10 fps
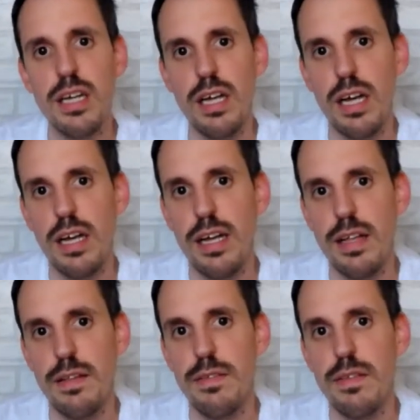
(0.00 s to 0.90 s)
uh,
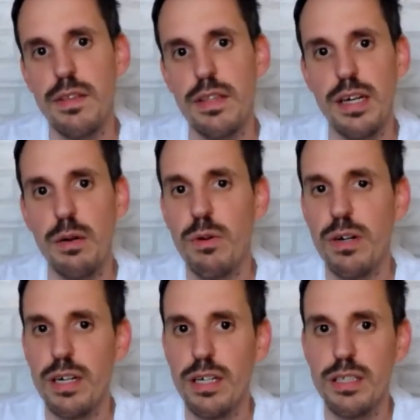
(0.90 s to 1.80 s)
there
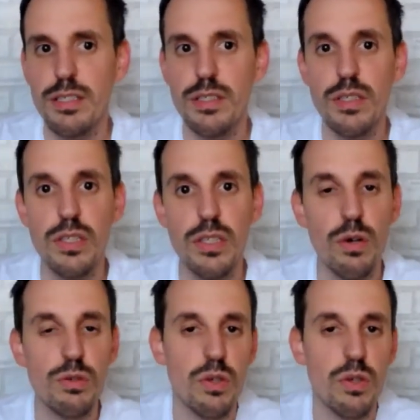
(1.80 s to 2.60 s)
was not